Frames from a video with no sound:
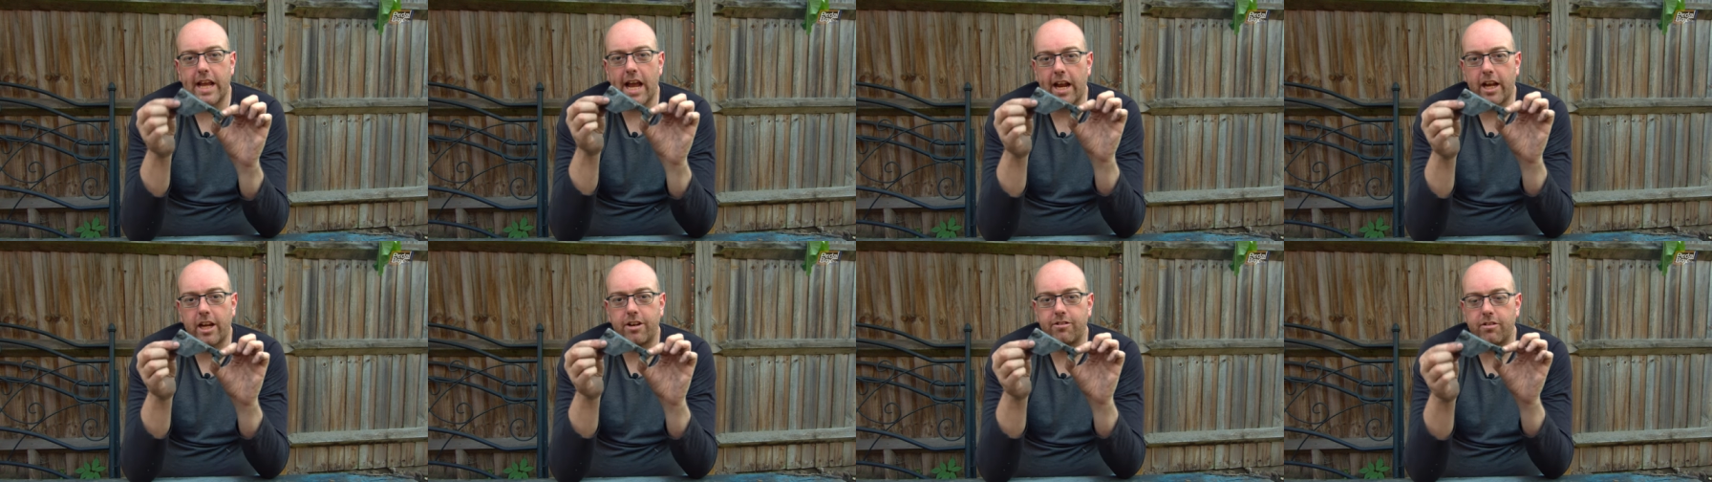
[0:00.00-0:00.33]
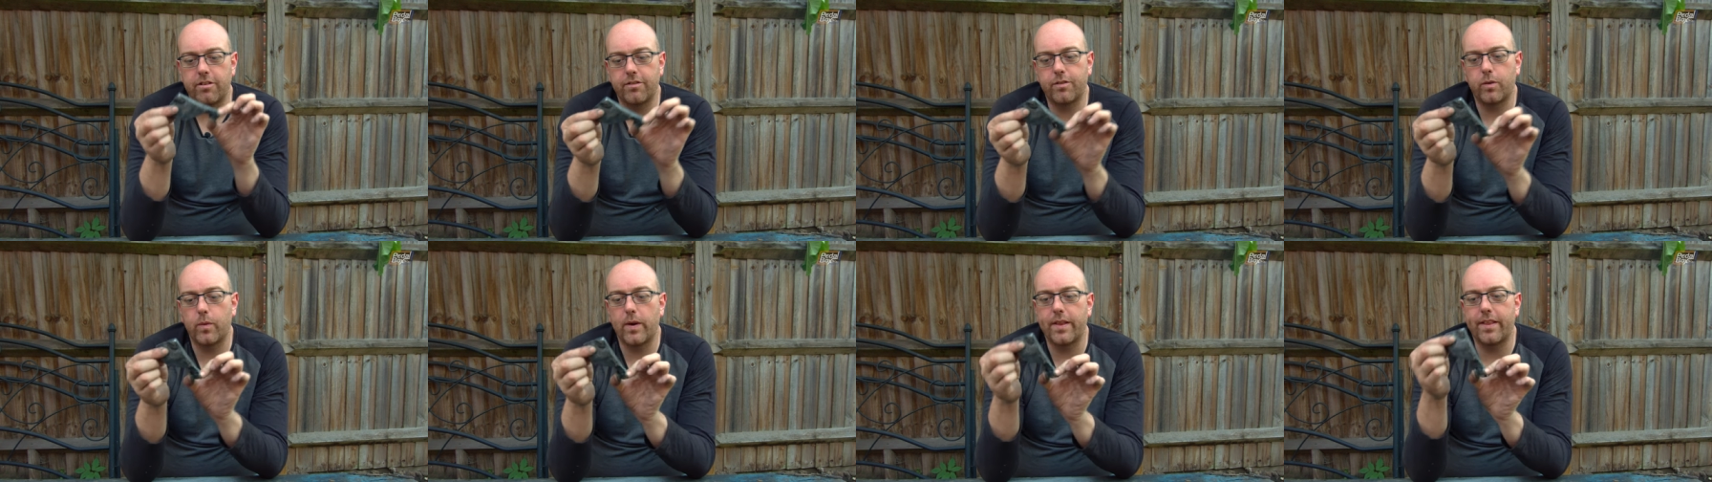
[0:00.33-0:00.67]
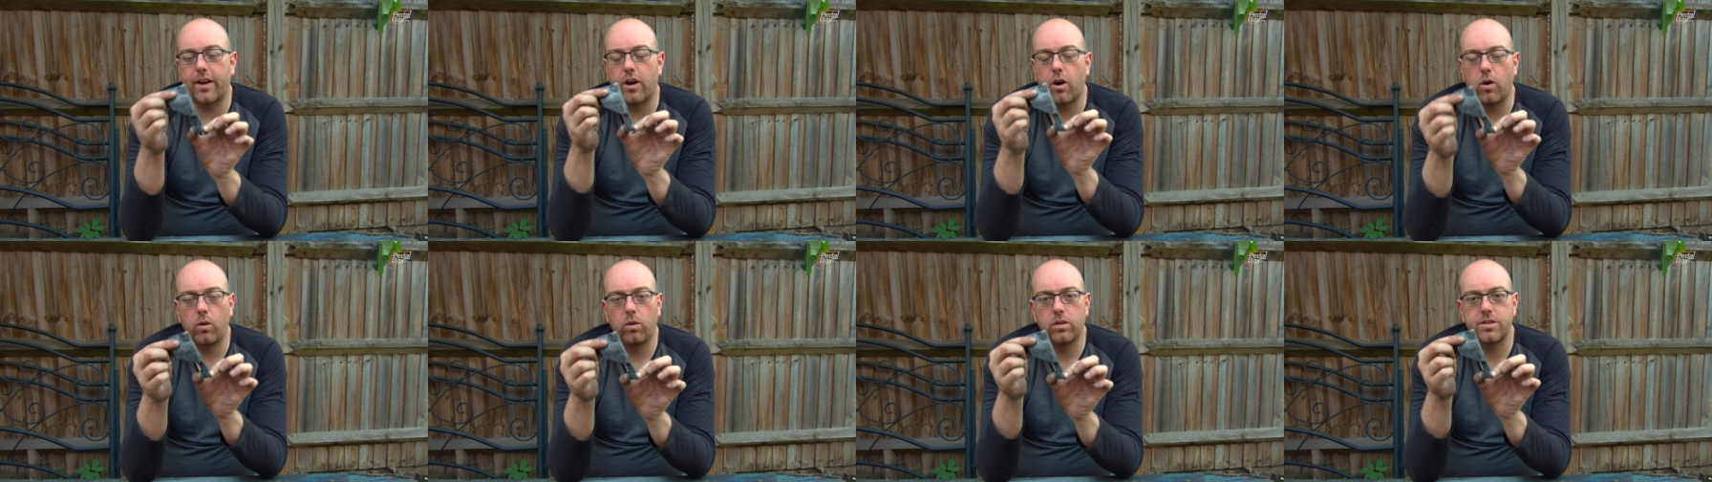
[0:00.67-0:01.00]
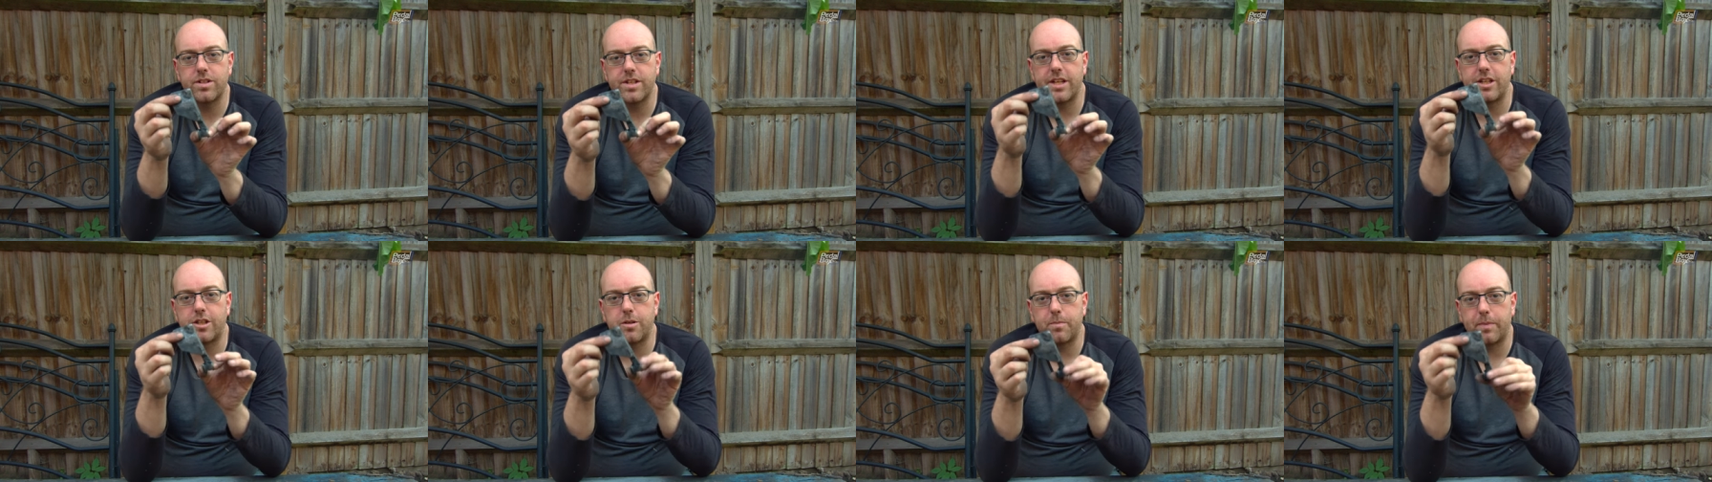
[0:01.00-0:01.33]
accurate for where the
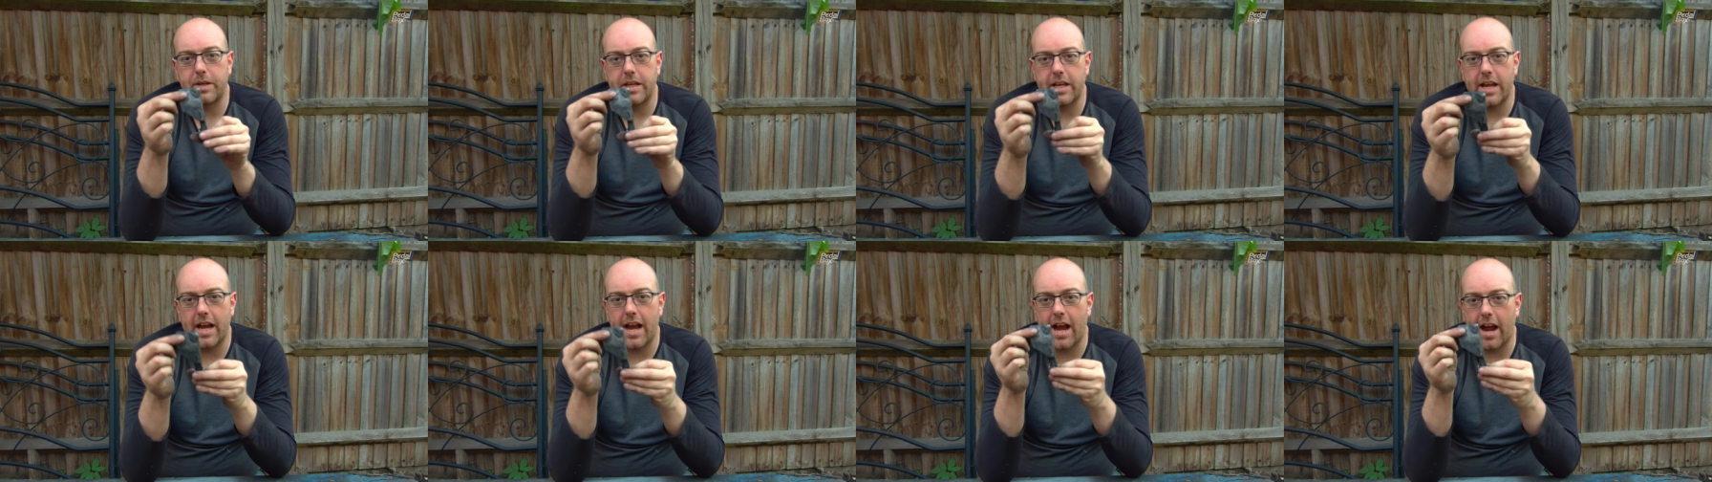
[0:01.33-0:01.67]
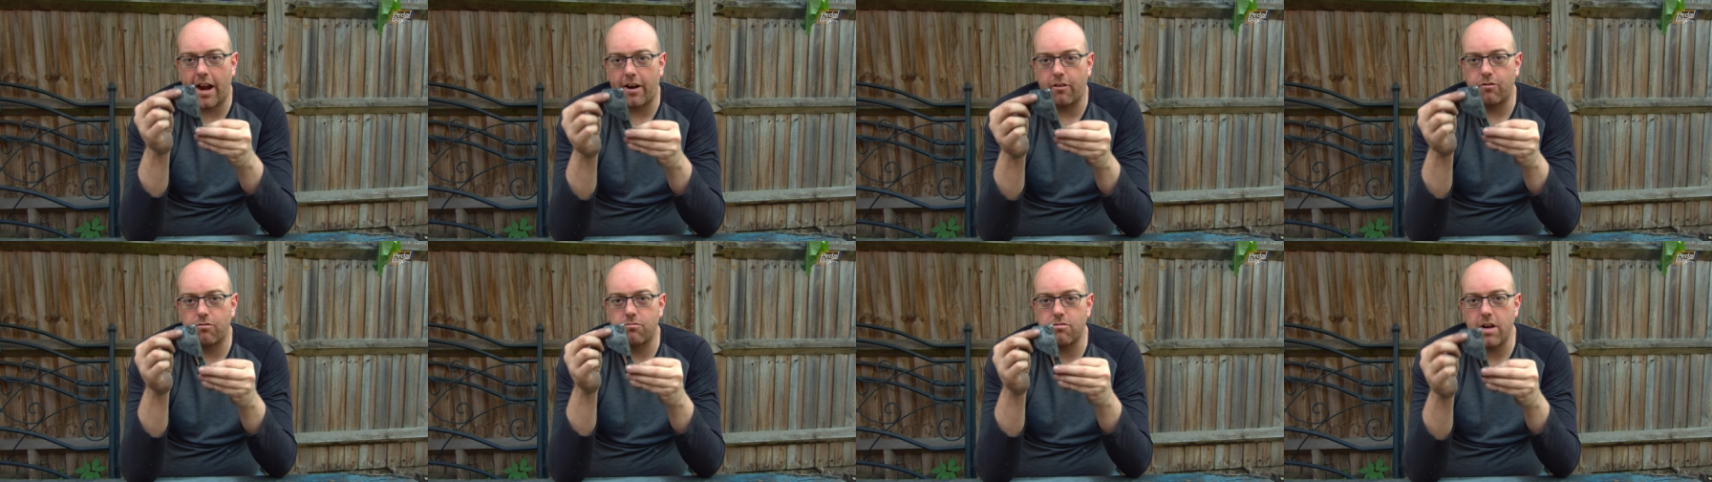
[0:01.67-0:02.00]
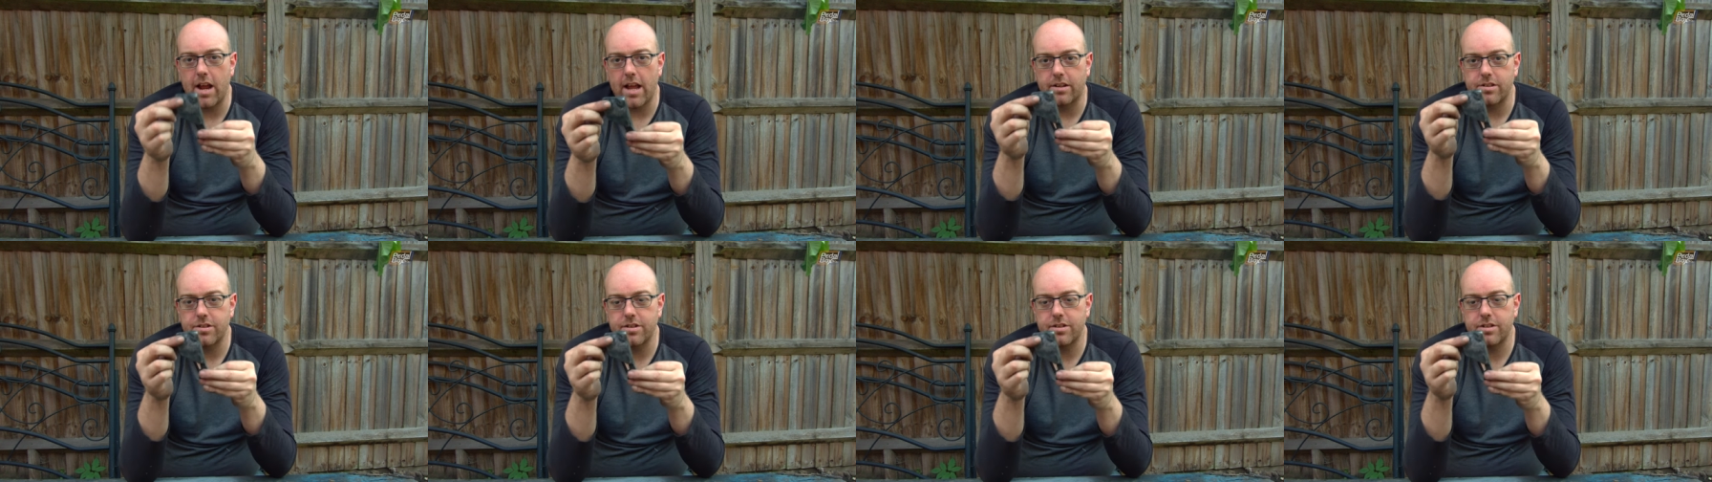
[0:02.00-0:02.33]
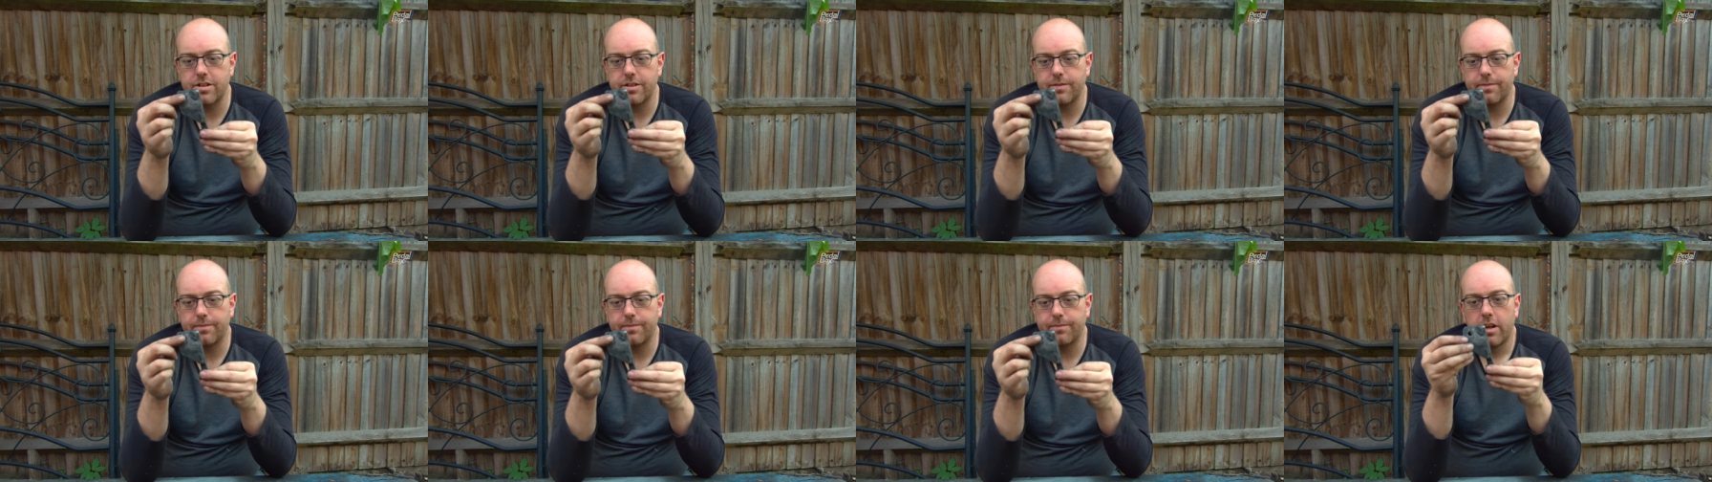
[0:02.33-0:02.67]
holes need to be at rest.